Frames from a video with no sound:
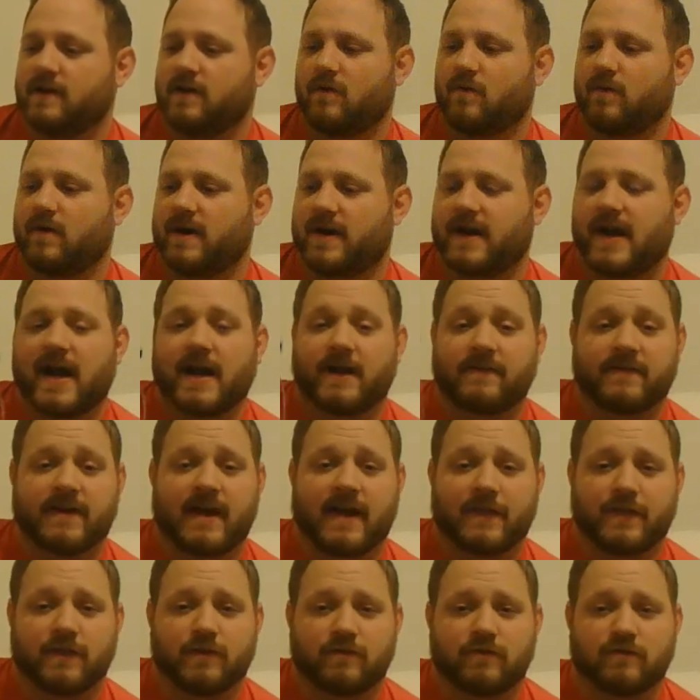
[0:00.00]
where I kind of
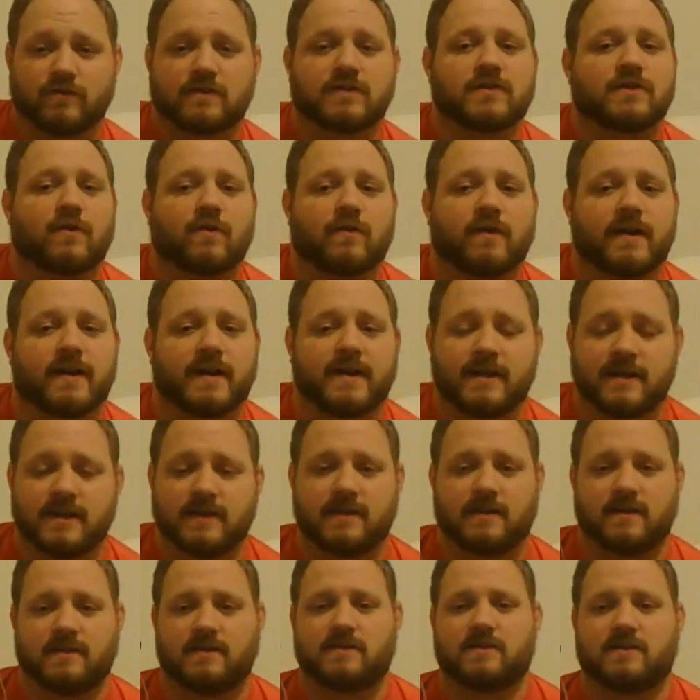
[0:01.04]
got the whole story
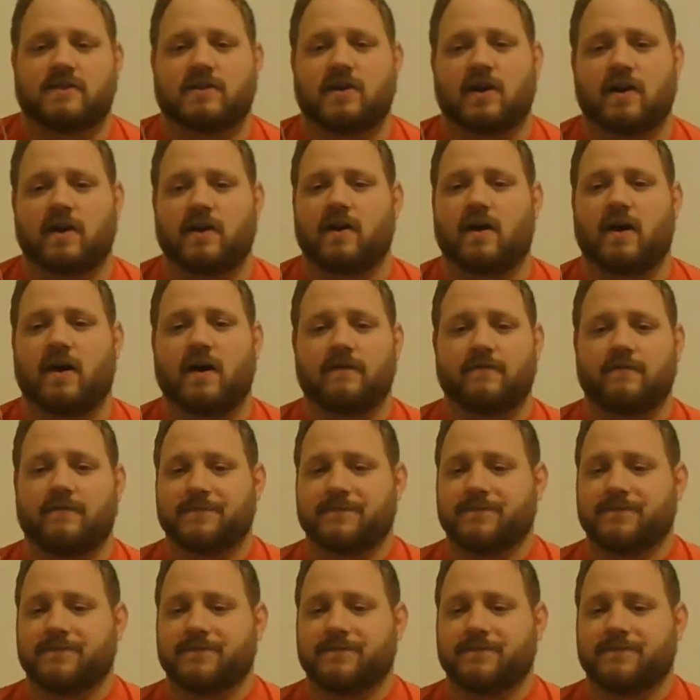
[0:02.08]
started off.